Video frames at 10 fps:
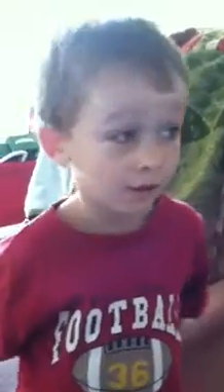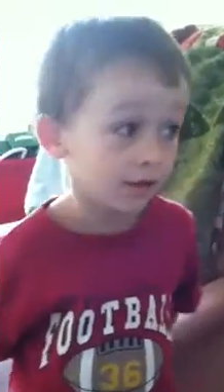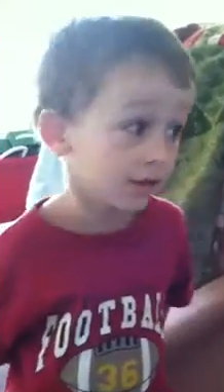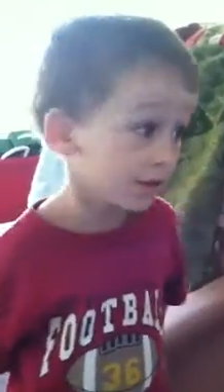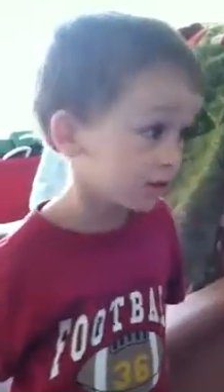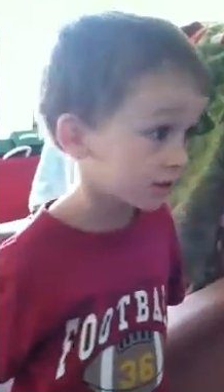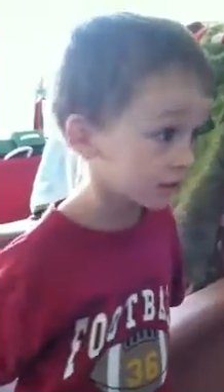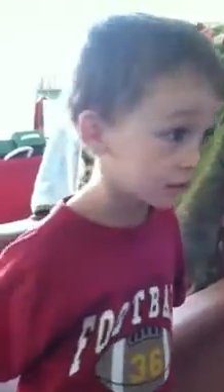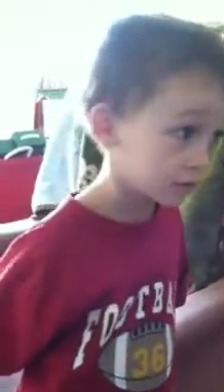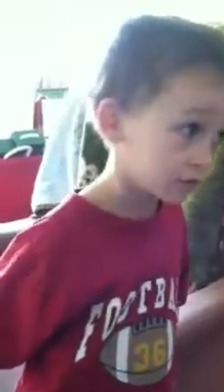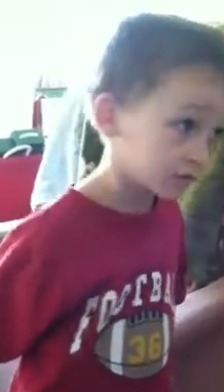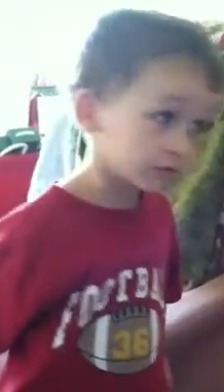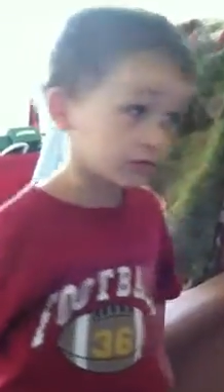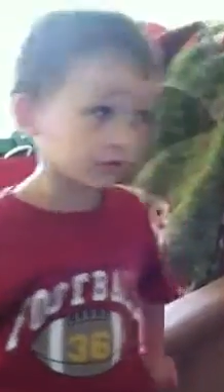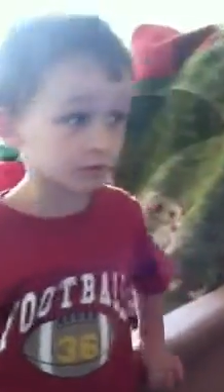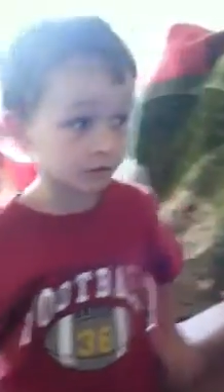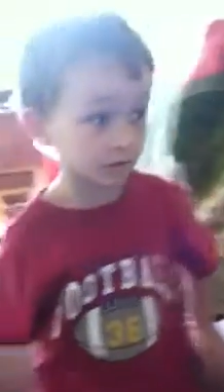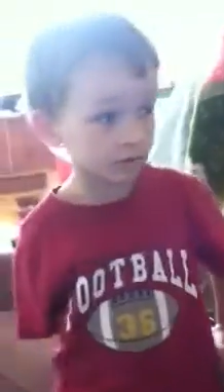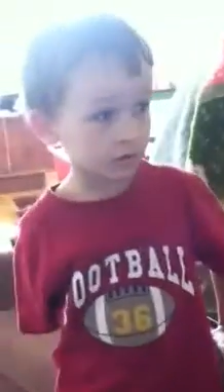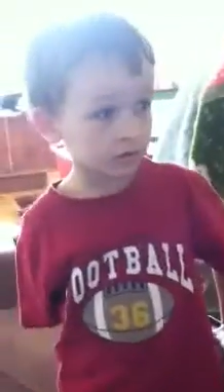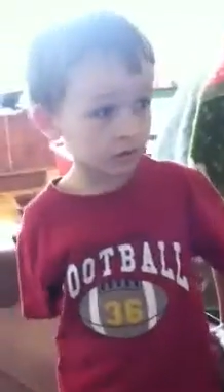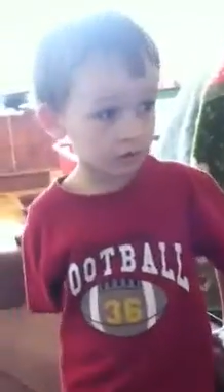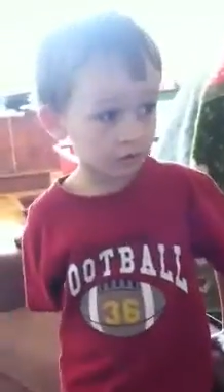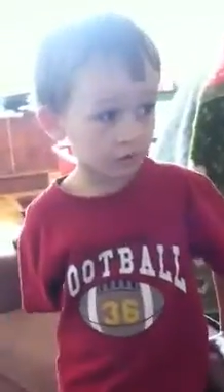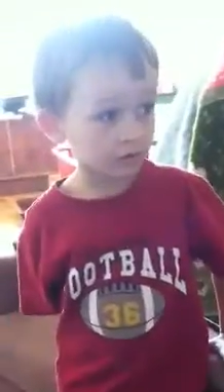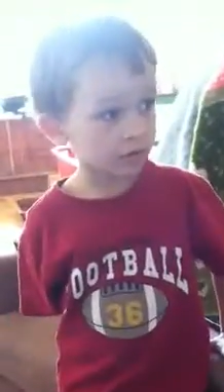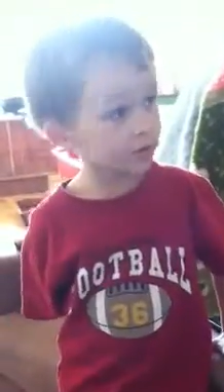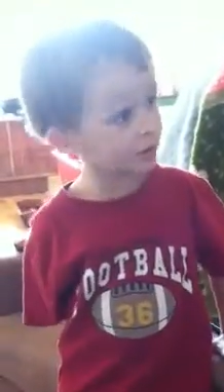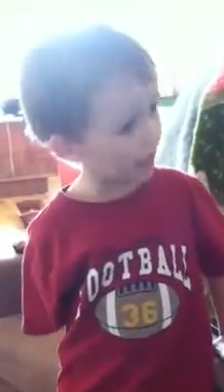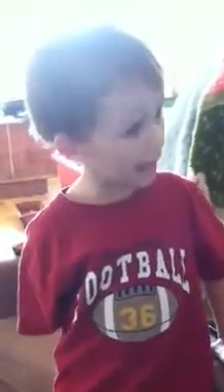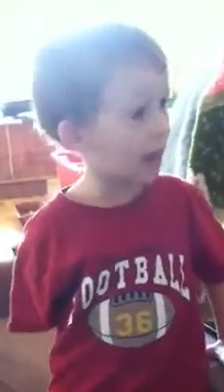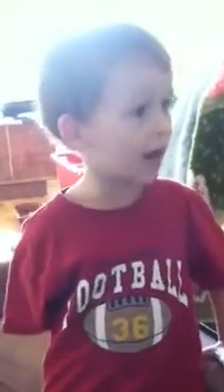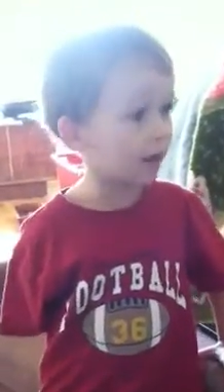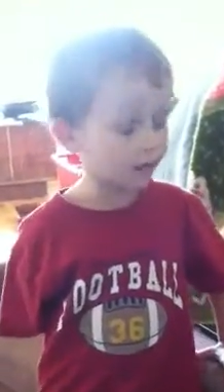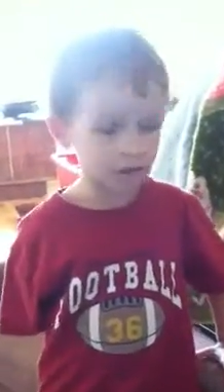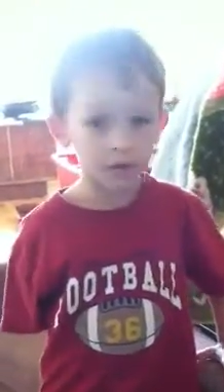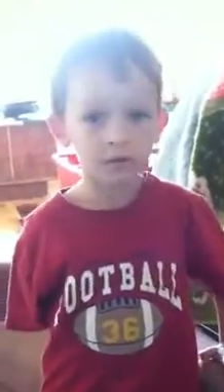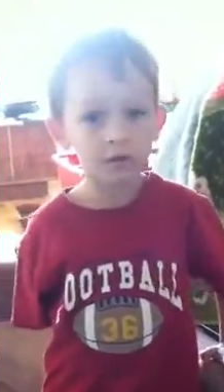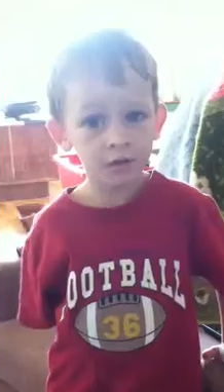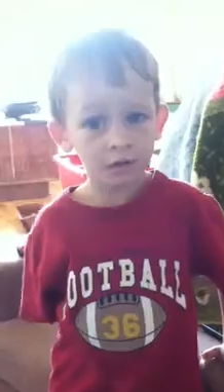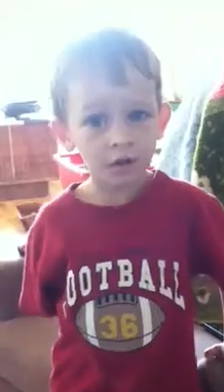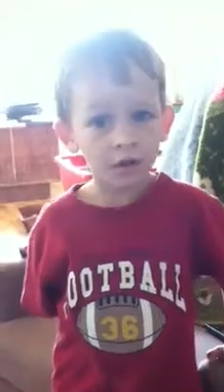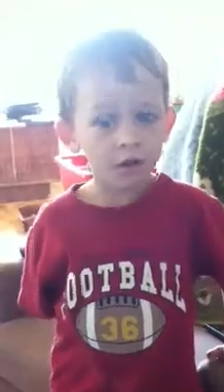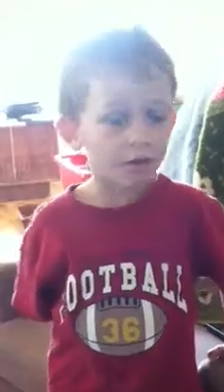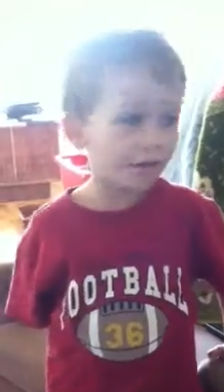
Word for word: Oh, you want him to be a steer? Yeah. Oh.